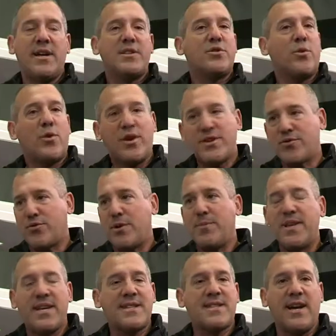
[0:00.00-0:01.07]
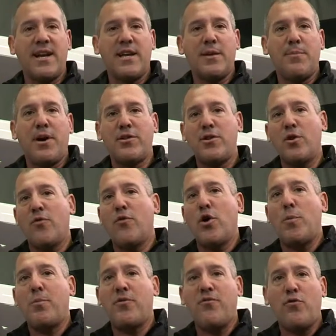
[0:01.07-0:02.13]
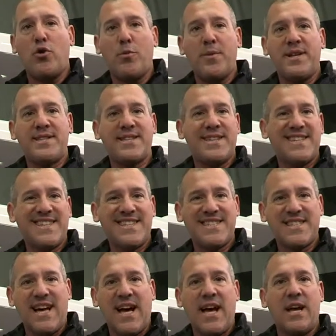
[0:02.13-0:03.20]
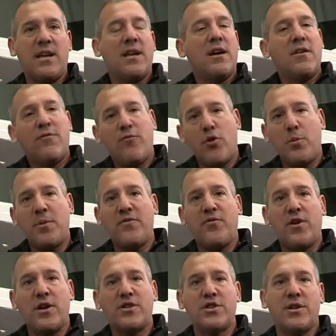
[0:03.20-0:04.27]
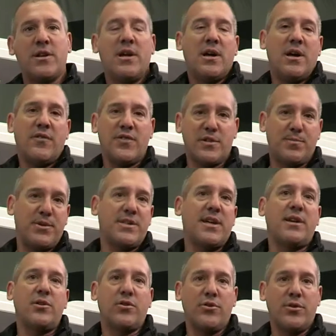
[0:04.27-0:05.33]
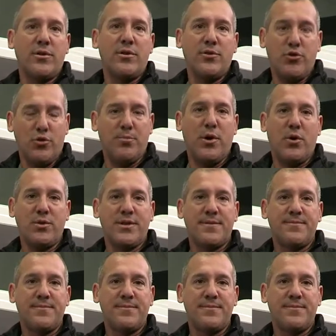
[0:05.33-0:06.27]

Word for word: So we're extremely excited about the overall performance, design, form, and function of this particular new boat.